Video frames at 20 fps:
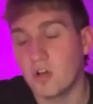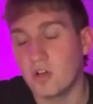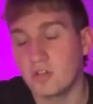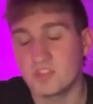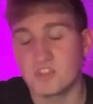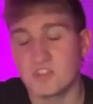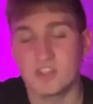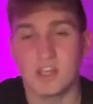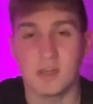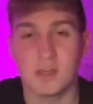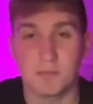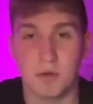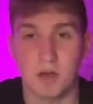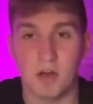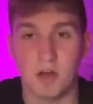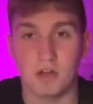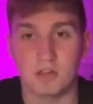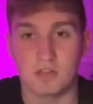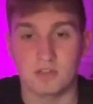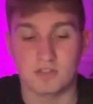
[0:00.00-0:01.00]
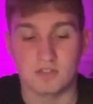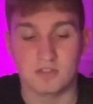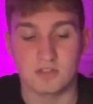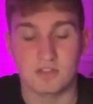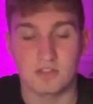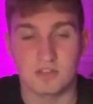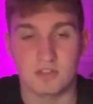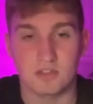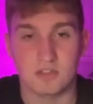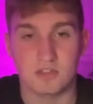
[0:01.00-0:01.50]
can't see
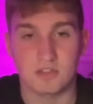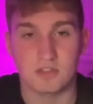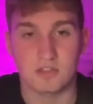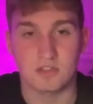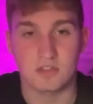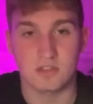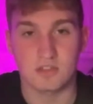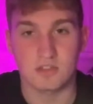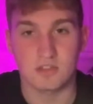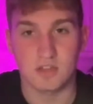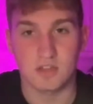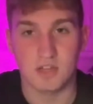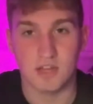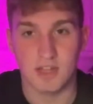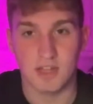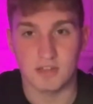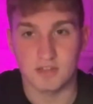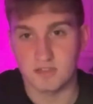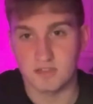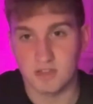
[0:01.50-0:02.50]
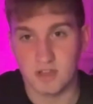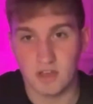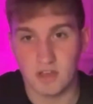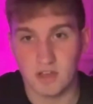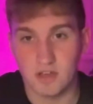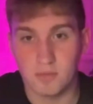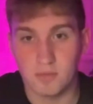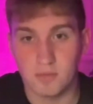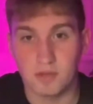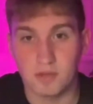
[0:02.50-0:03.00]
past Leinster
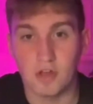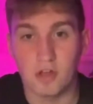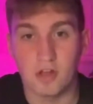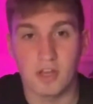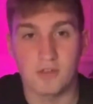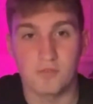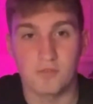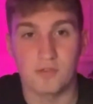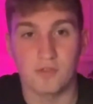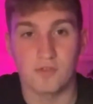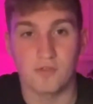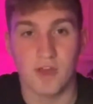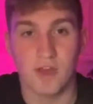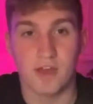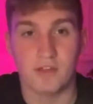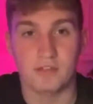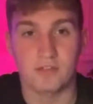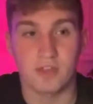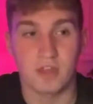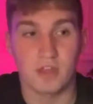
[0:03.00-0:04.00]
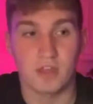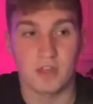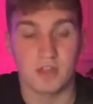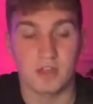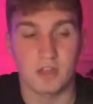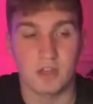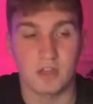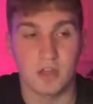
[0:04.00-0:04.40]
purely for the fact that,